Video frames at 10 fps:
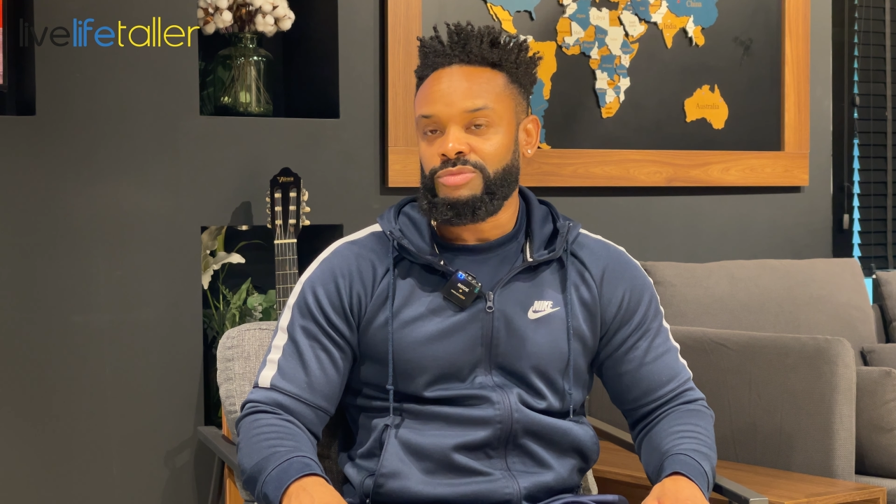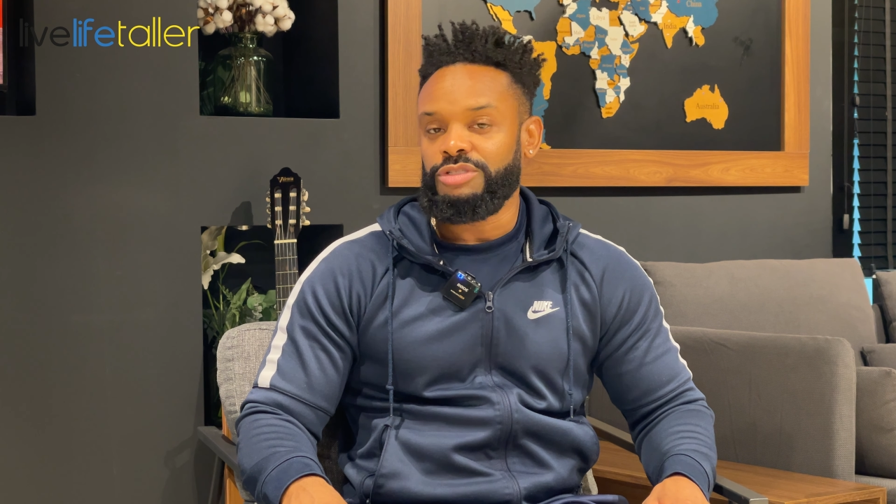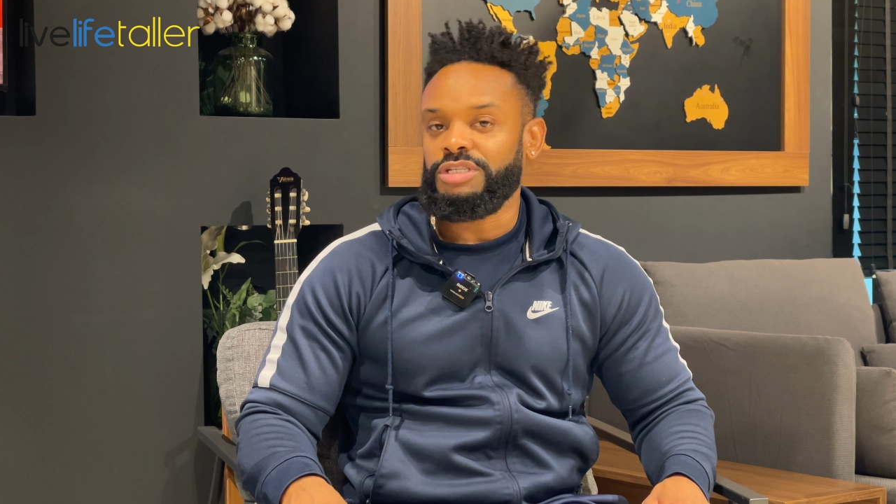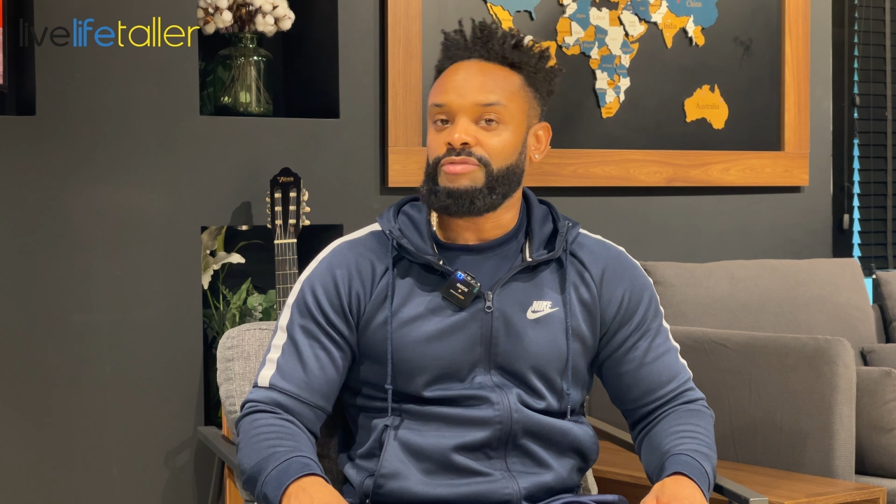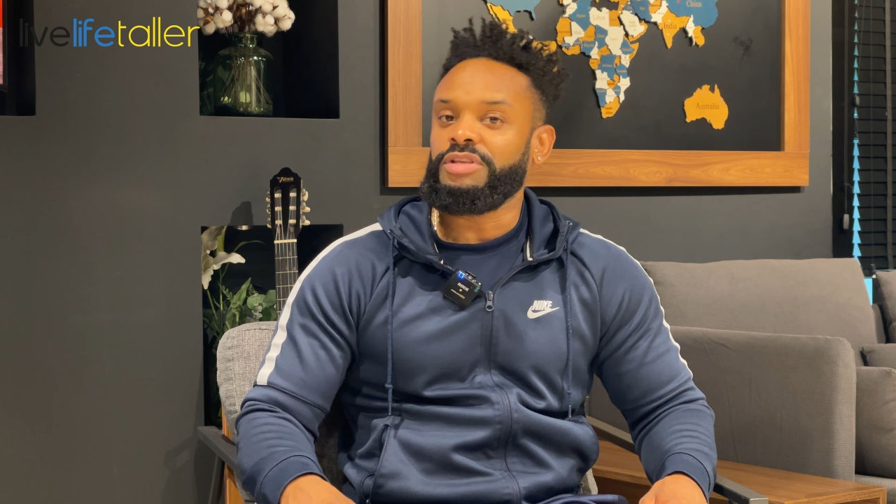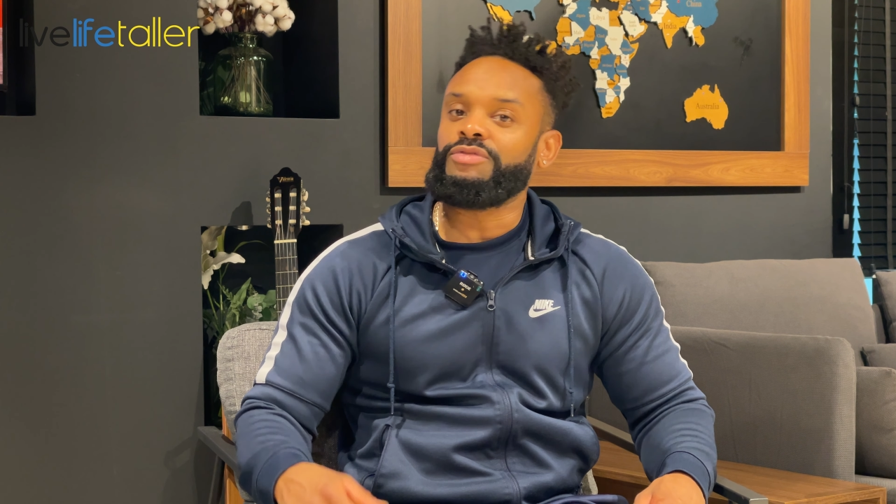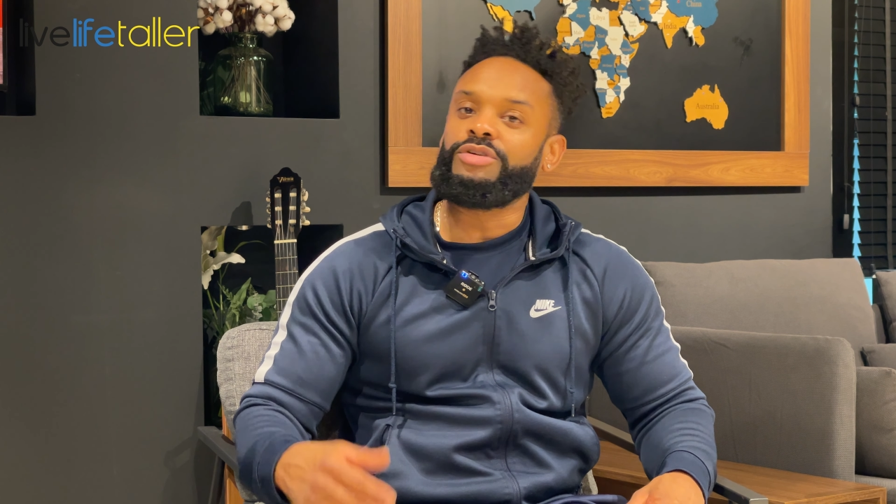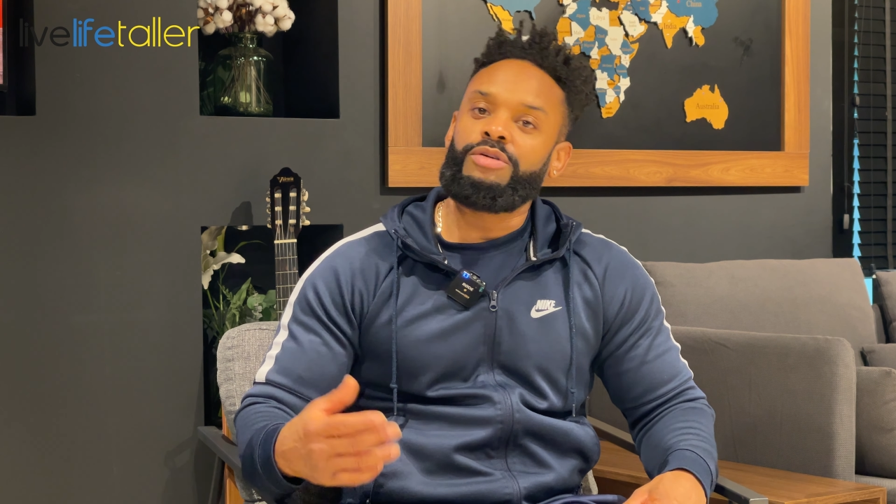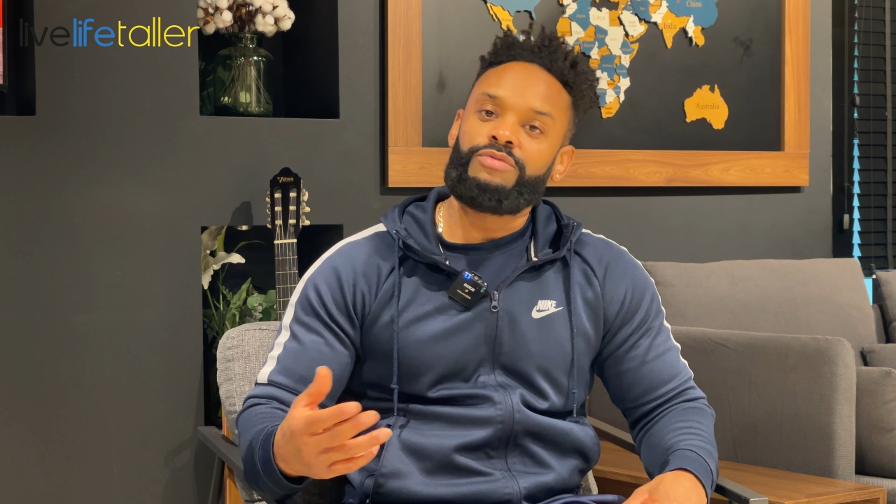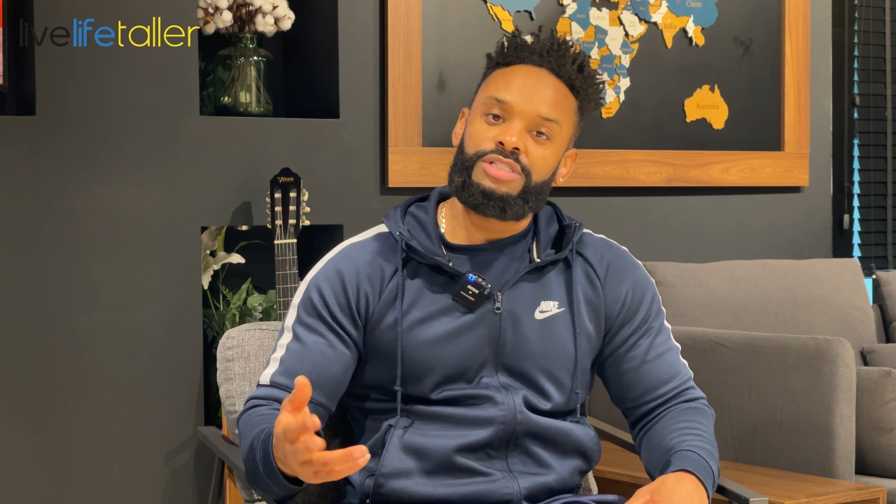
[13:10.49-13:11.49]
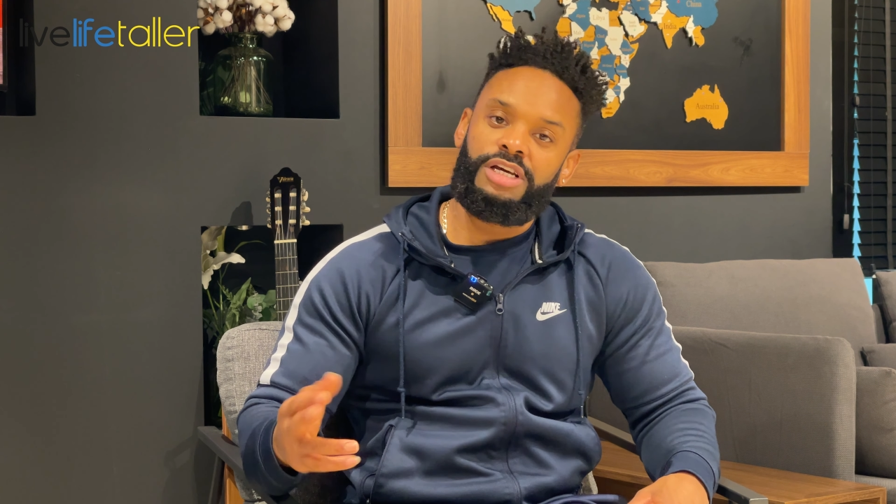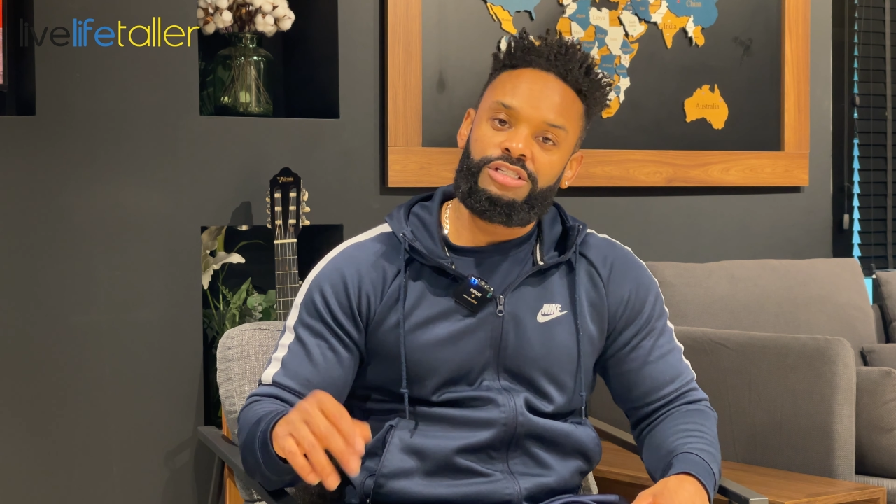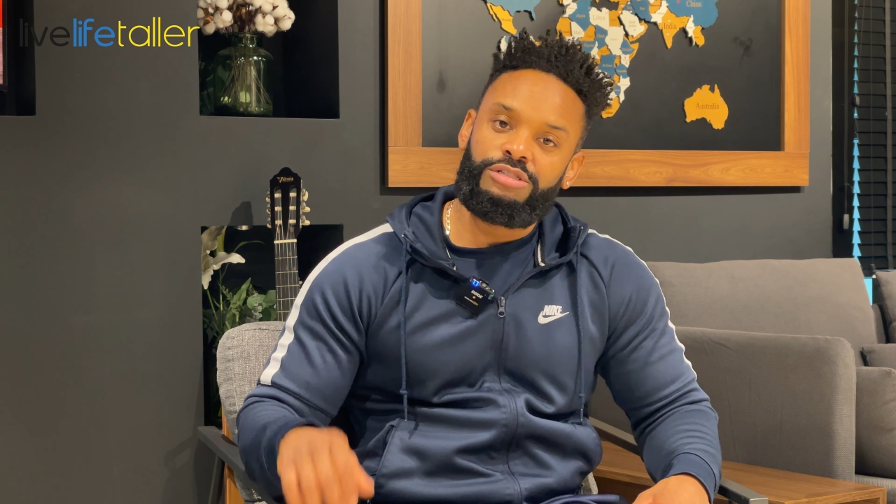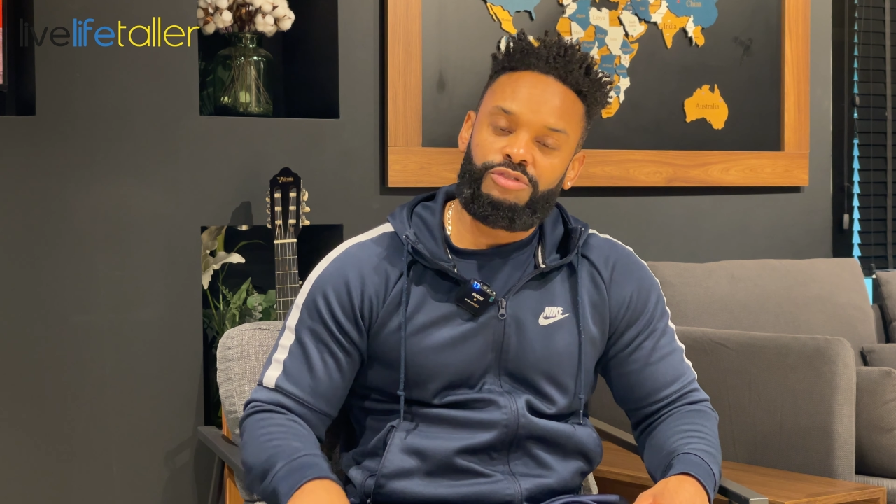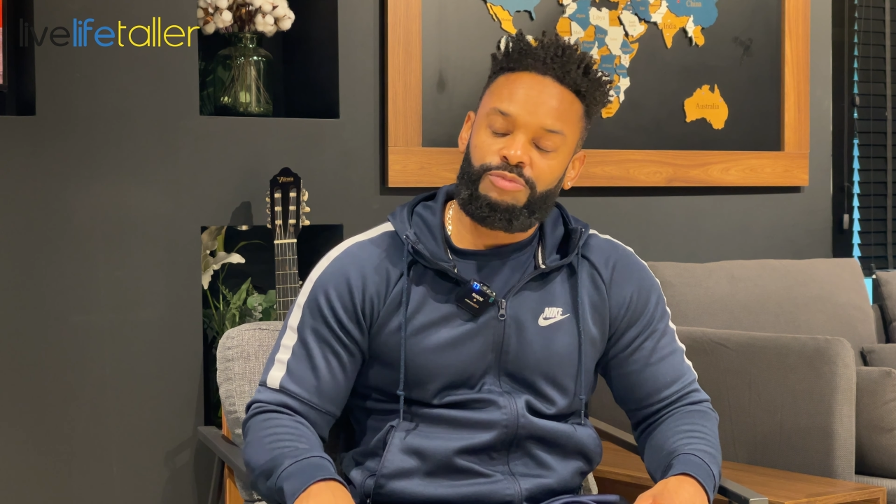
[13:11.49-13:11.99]
just have different
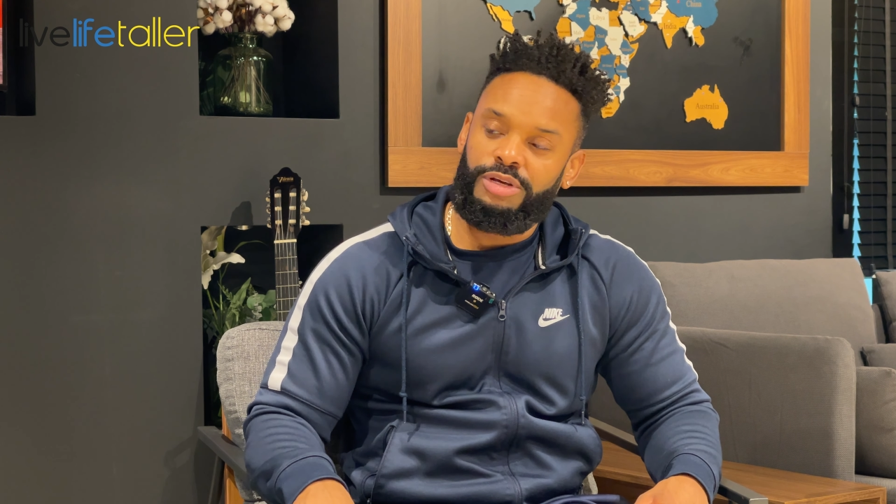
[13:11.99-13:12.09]
conversations with